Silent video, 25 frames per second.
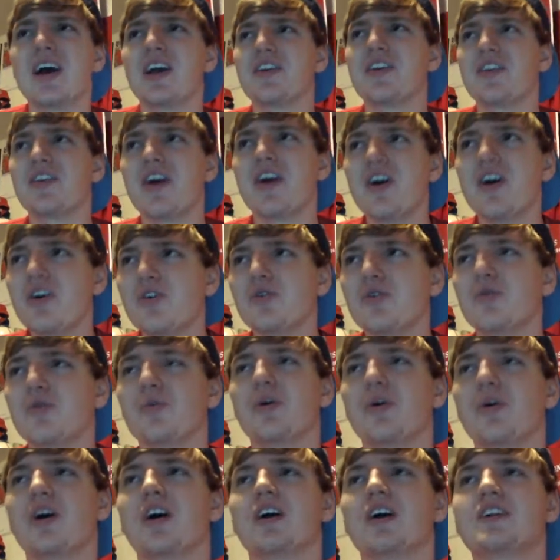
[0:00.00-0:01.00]

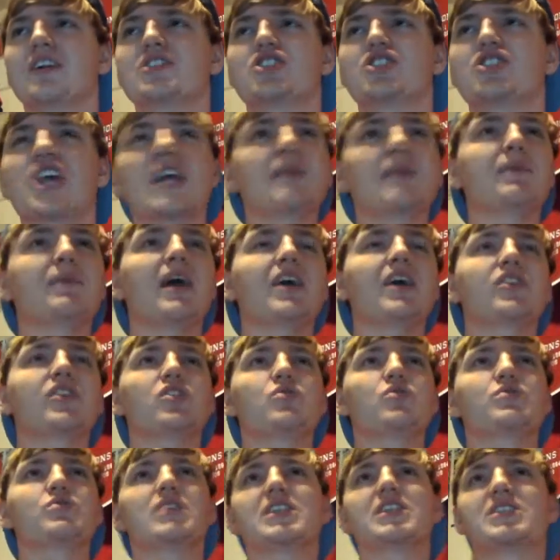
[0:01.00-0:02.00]
No. Jake
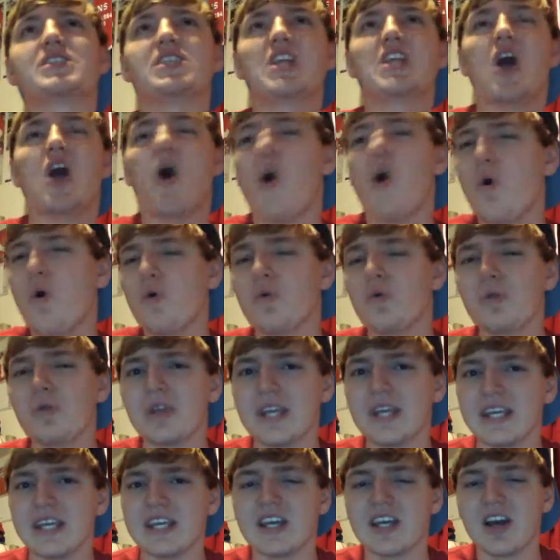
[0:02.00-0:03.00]
Matthews is the
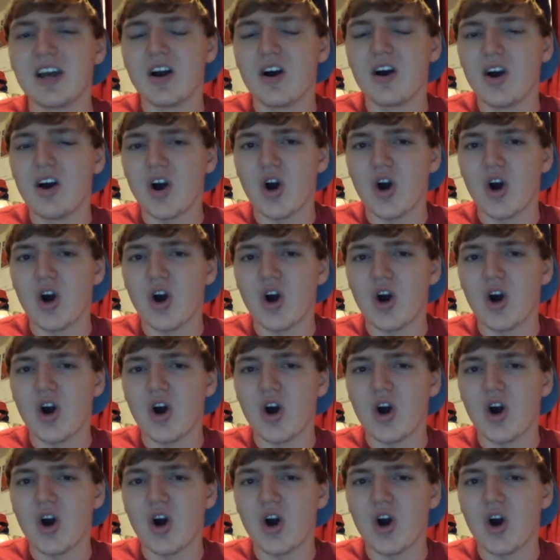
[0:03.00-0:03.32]
only,